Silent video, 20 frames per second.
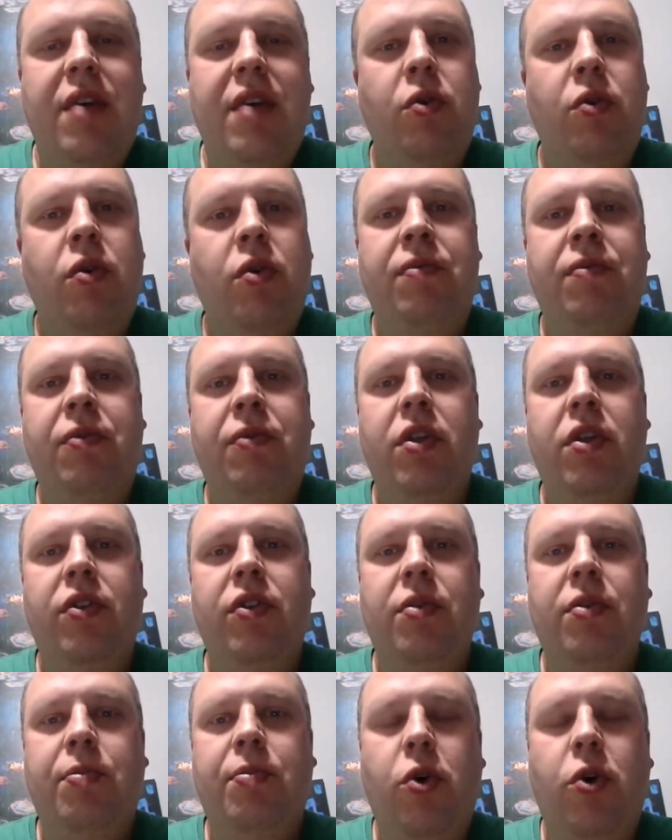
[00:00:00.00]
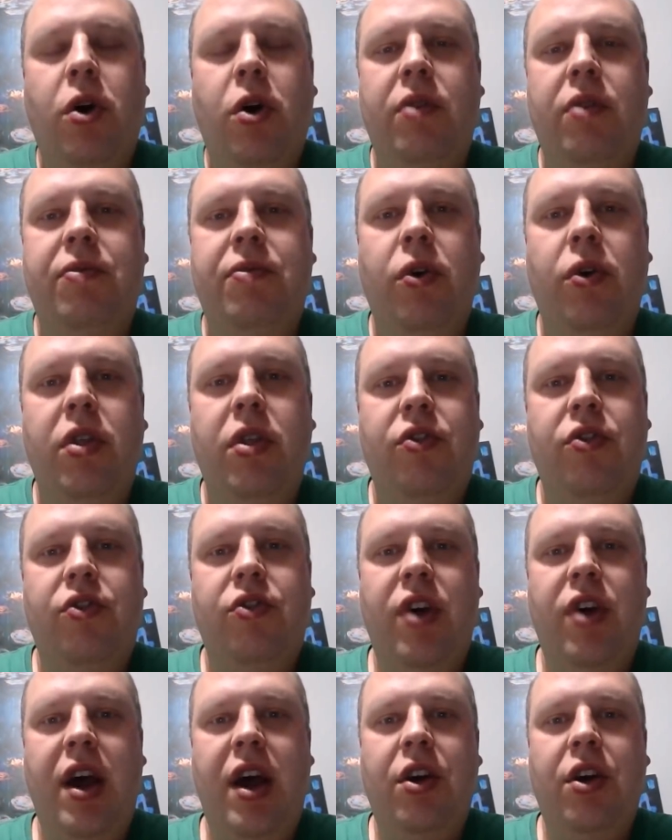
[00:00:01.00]
everyone for the support for this
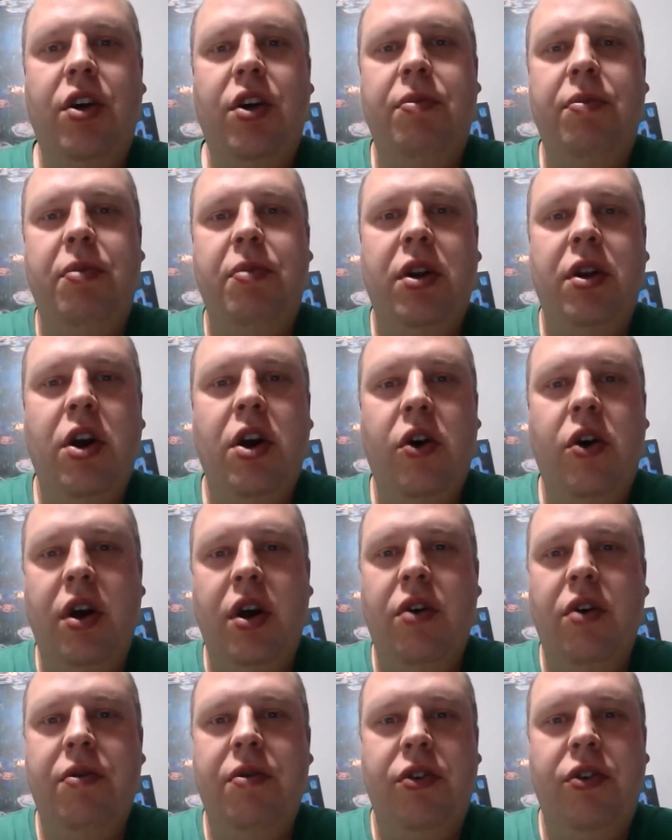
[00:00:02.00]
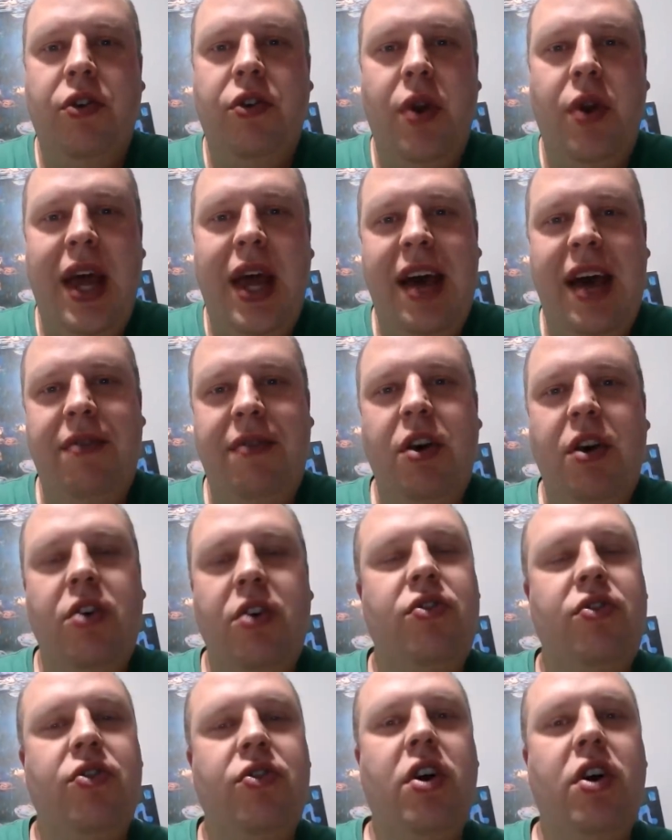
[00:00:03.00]
channel. Been going over 2.5
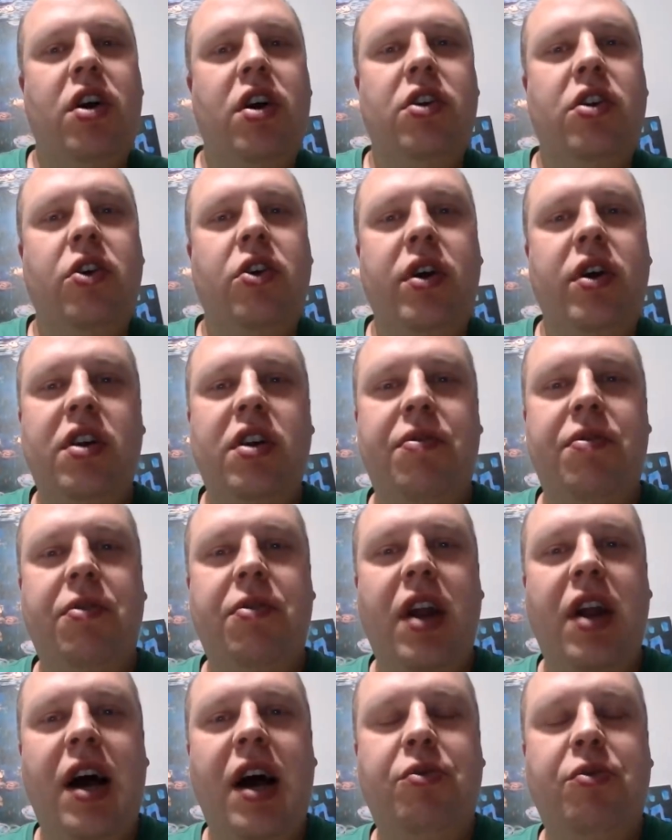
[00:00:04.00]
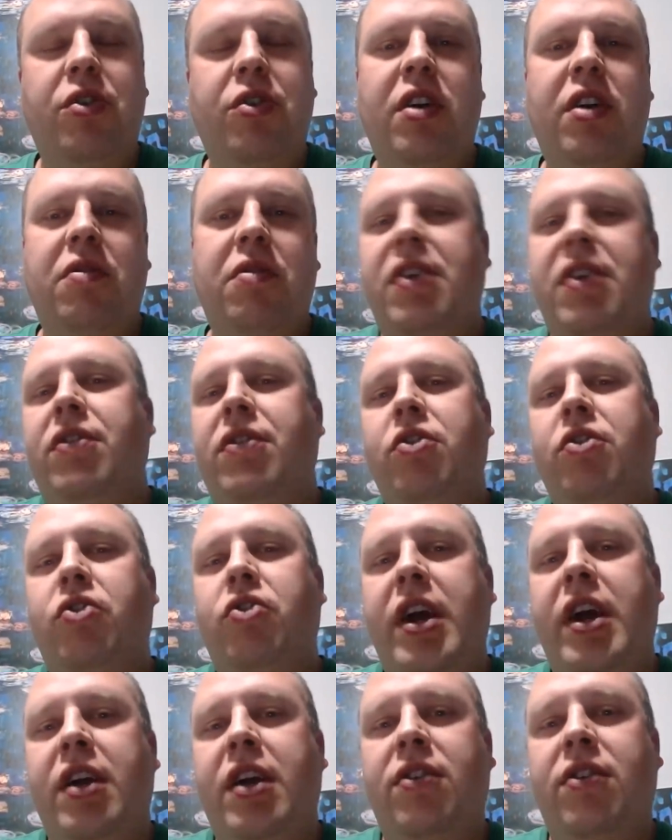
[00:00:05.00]
years strong doing different option investing
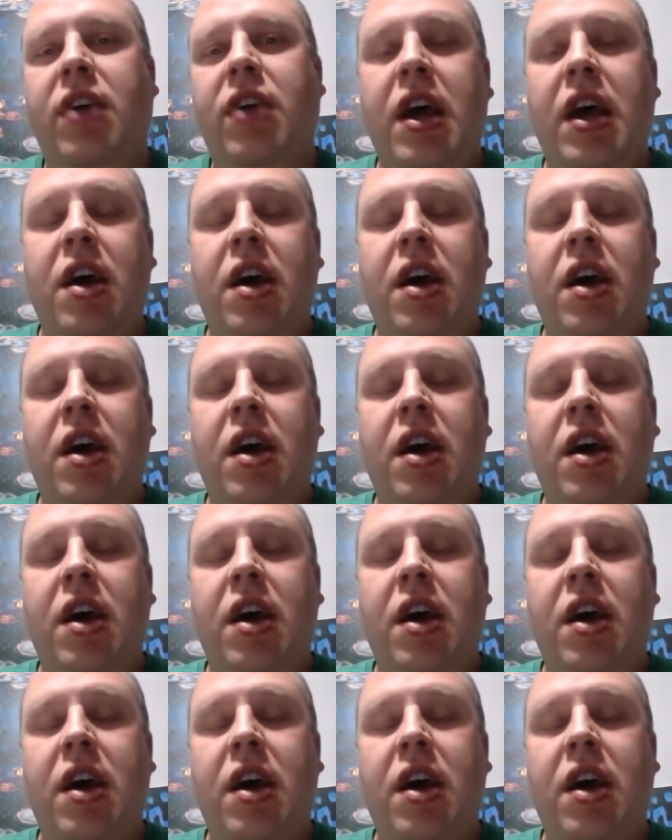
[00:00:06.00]
trades.